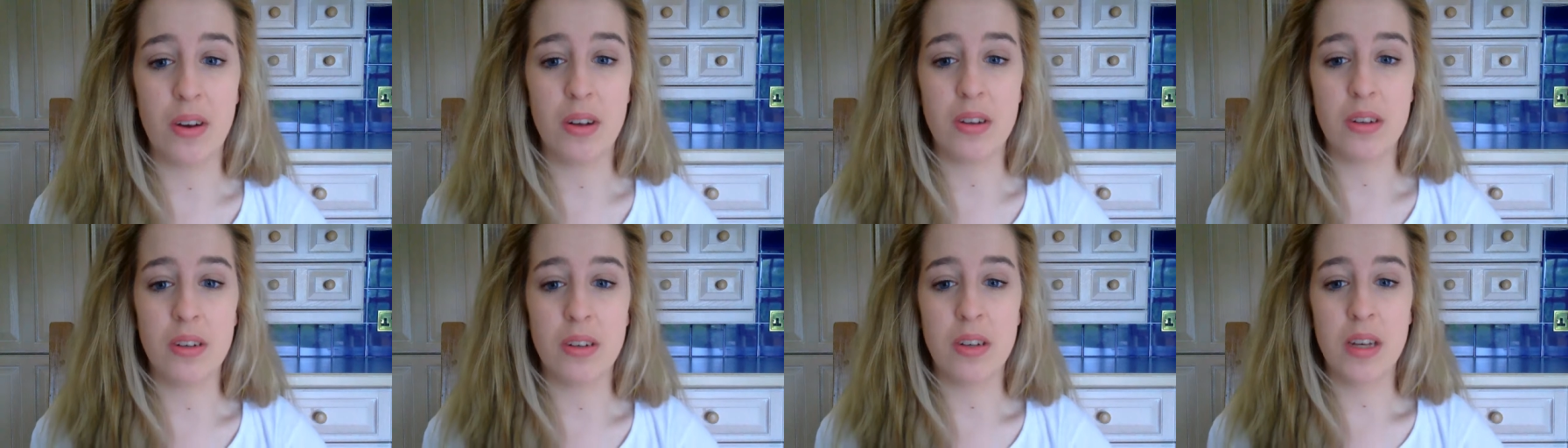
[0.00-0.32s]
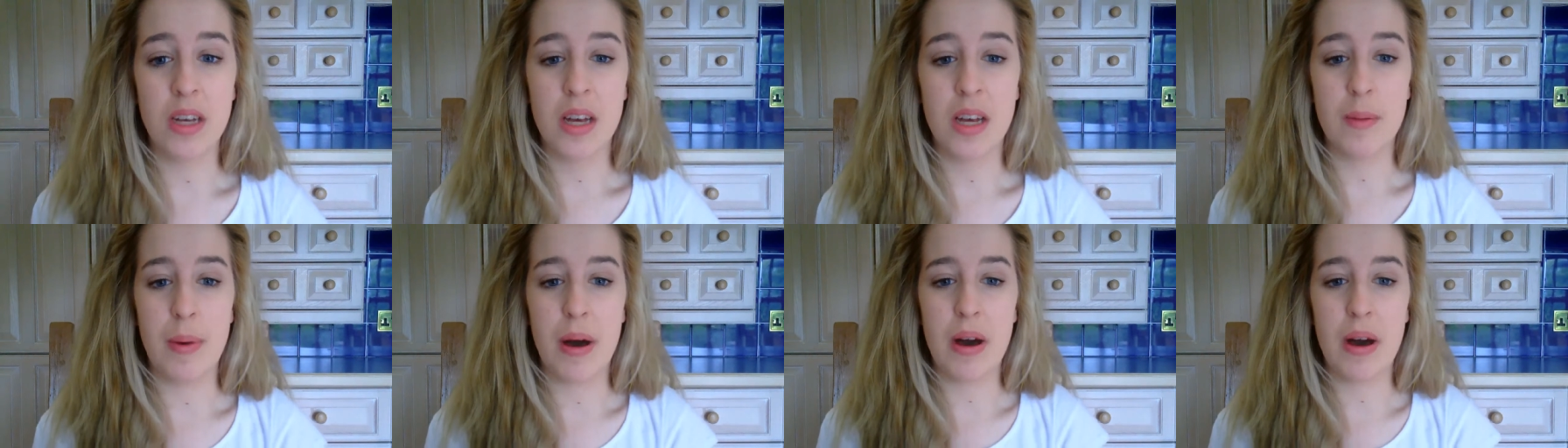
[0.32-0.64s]
on
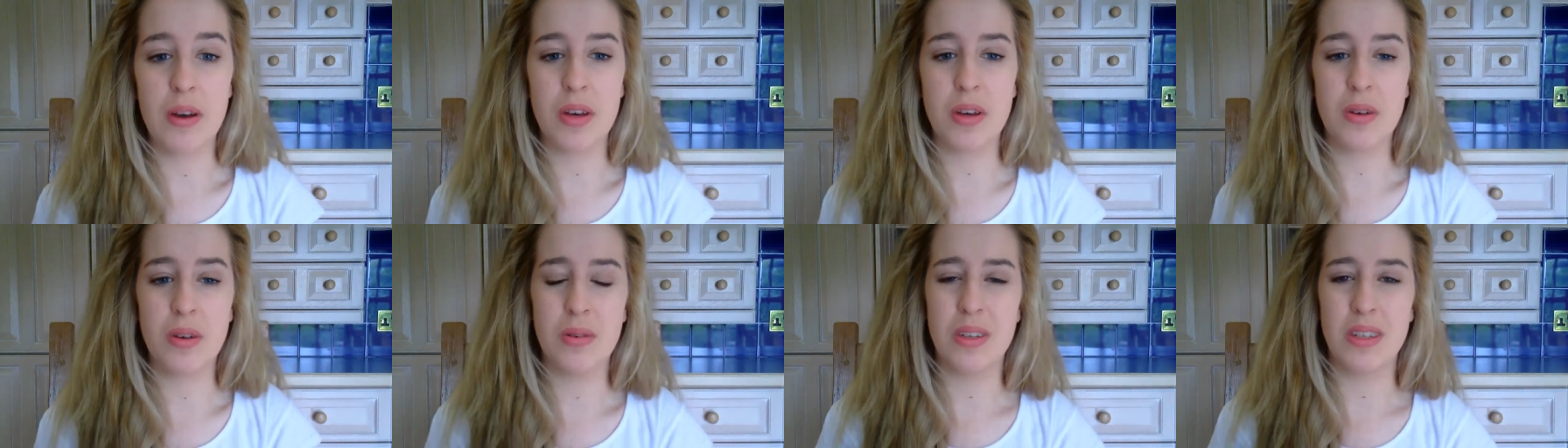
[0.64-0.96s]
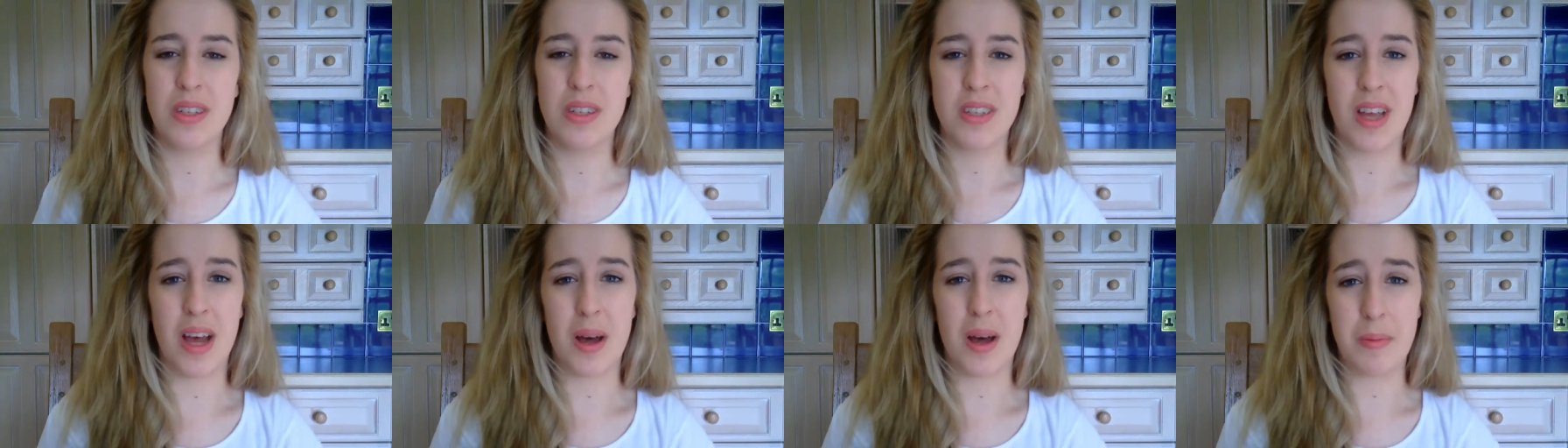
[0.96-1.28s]
about who
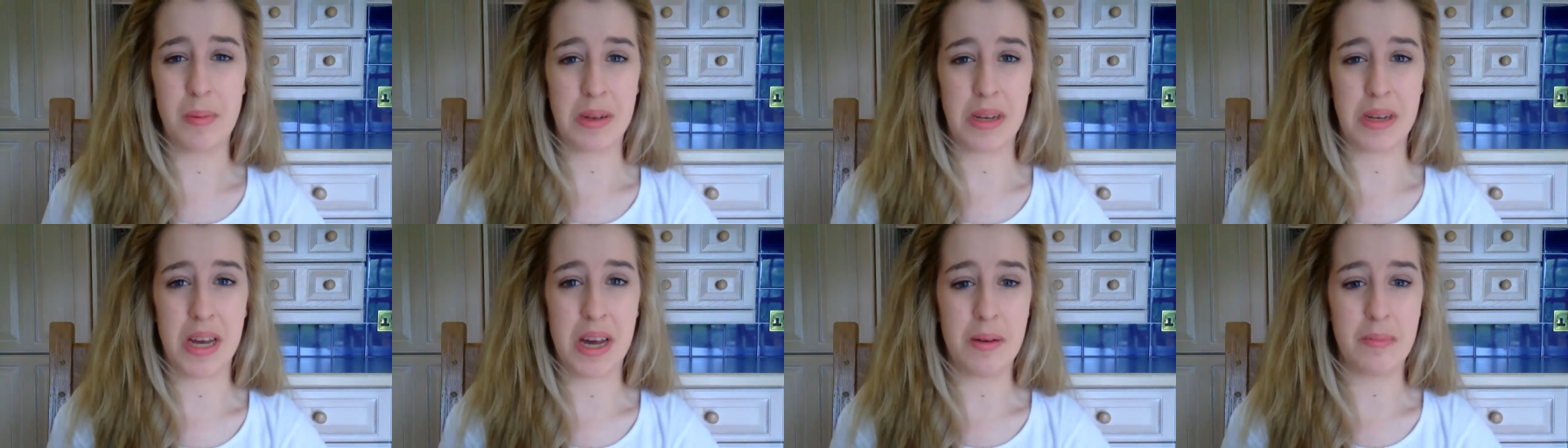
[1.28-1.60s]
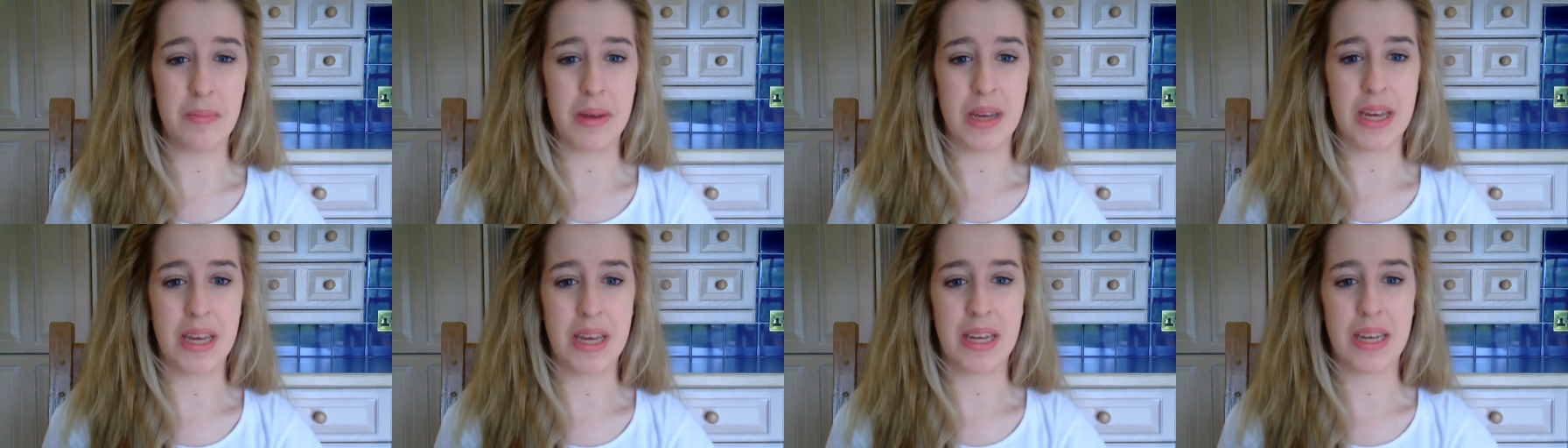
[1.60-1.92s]
was up and
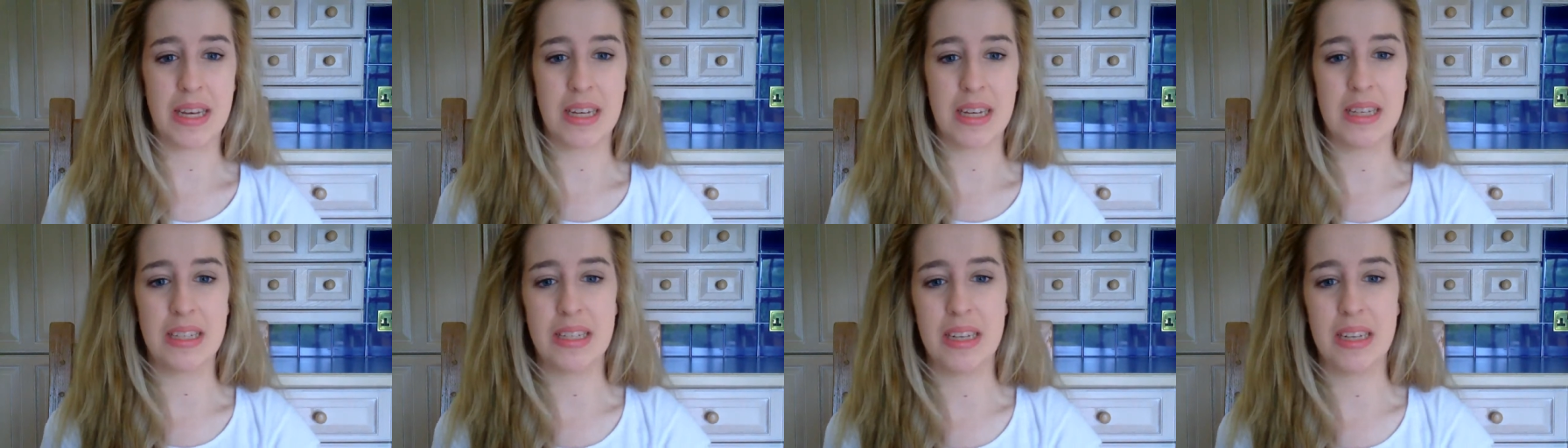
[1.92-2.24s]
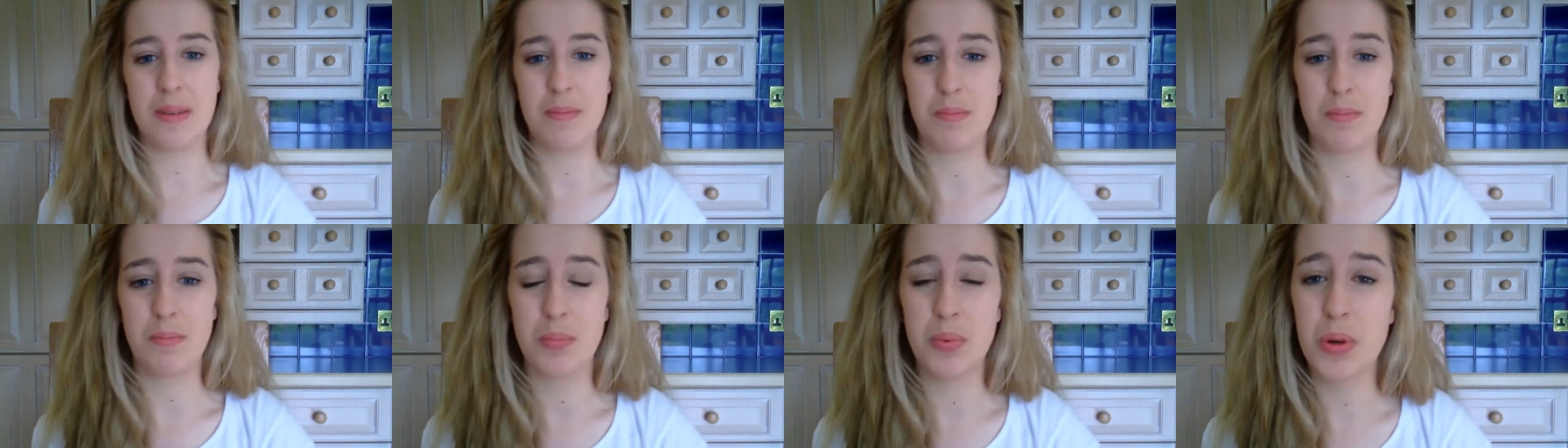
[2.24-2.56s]
coming and I'm